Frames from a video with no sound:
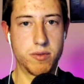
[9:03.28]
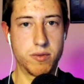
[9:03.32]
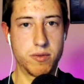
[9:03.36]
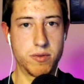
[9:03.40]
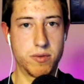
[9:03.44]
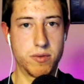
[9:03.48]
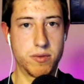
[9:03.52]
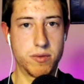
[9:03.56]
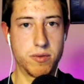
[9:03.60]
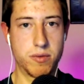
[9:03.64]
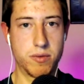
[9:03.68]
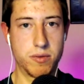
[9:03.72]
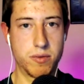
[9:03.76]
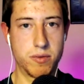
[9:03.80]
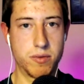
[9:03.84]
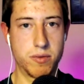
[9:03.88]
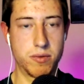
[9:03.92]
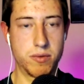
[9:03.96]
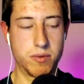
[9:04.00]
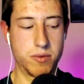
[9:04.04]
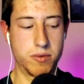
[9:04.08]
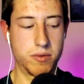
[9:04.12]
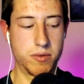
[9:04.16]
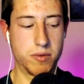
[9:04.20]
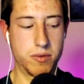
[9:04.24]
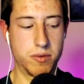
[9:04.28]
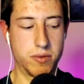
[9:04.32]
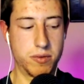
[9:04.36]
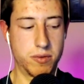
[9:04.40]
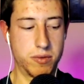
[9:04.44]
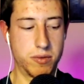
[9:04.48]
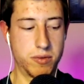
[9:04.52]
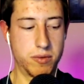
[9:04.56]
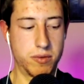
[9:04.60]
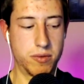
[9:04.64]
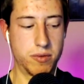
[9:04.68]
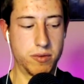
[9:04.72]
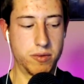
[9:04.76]

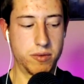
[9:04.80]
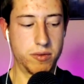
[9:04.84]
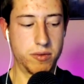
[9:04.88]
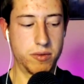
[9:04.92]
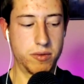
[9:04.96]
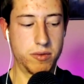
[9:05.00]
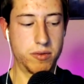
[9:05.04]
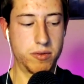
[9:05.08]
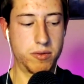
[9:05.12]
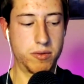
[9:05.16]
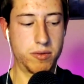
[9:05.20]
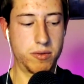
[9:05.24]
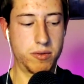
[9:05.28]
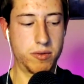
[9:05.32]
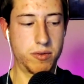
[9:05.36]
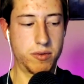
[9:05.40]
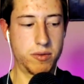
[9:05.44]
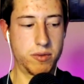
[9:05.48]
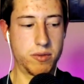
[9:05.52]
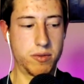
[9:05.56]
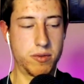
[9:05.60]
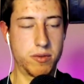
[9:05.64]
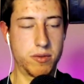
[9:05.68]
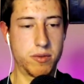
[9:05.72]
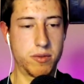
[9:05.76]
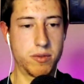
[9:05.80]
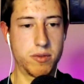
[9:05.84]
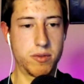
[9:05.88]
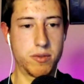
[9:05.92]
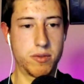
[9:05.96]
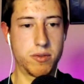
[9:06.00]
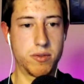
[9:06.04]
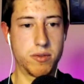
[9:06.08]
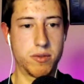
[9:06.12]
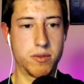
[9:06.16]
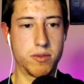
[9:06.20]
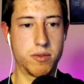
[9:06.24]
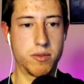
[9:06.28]

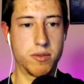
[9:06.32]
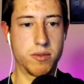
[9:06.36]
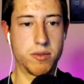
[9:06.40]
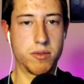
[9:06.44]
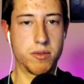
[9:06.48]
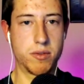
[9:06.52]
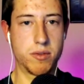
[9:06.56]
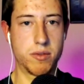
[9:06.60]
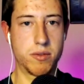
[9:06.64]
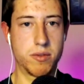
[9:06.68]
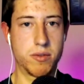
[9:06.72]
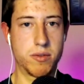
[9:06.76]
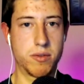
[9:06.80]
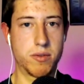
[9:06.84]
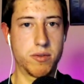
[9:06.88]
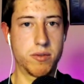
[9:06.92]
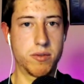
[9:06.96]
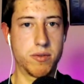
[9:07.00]
This person isn't speaking.